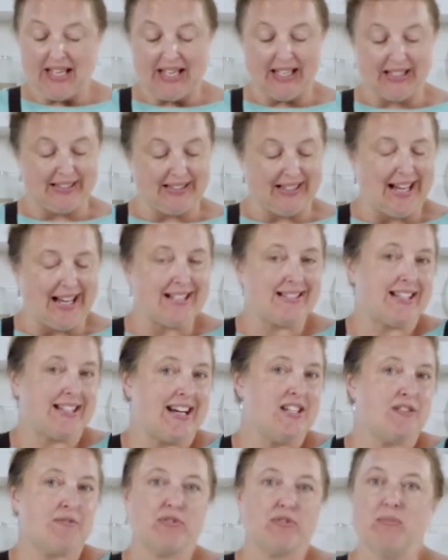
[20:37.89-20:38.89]
It likes
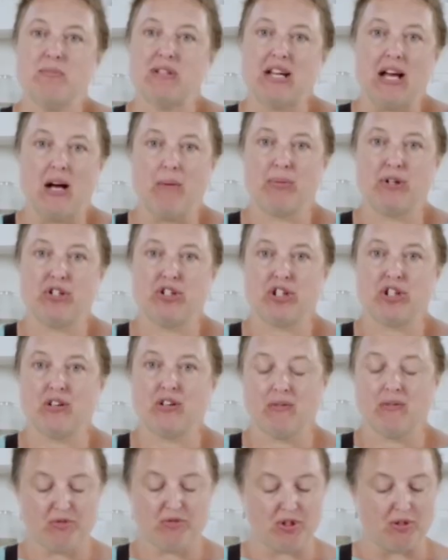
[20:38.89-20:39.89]
kind of room
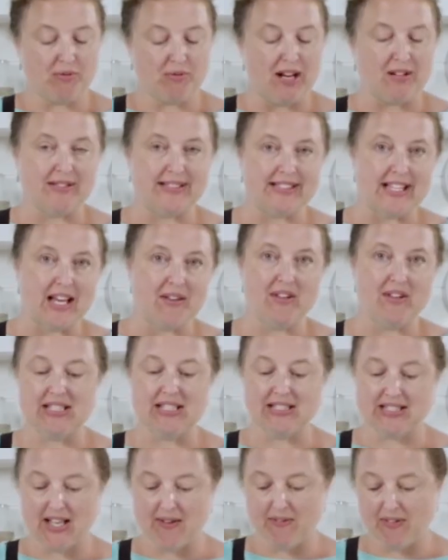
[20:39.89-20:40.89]
temperature, so around
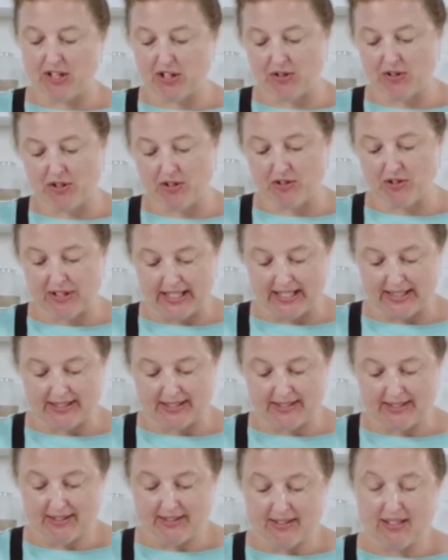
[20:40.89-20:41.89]
70, 72
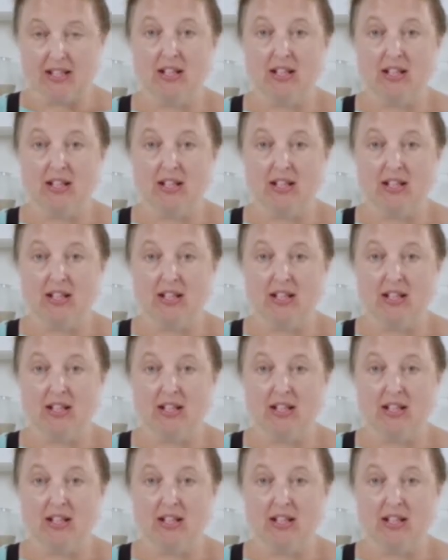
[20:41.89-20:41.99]
degrees.